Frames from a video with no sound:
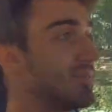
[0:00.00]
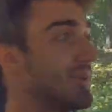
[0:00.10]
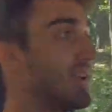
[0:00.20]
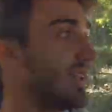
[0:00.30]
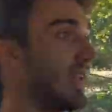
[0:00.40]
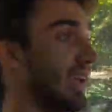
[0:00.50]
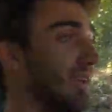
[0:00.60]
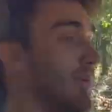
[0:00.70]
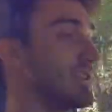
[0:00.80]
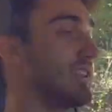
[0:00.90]
meaning like
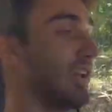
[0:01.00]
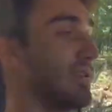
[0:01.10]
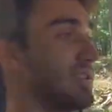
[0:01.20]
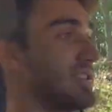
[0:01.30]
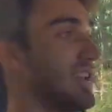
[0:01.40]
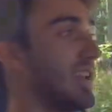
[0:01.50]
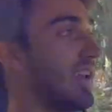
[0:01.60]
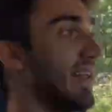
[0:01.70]
it wasn't like it was sitting,